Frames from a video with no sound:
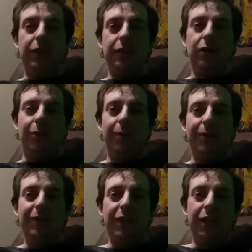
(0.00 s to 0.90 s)
Colby,
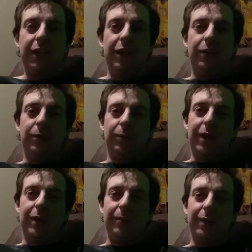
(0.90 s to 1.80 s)
was I
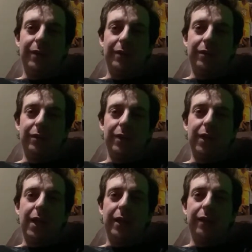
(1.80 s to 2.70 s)
right? Was
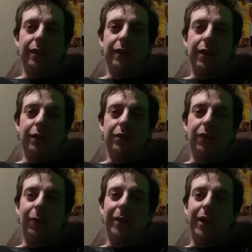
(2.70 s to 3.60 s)
that character
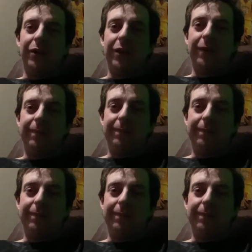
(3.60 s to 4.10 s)
from Galaga?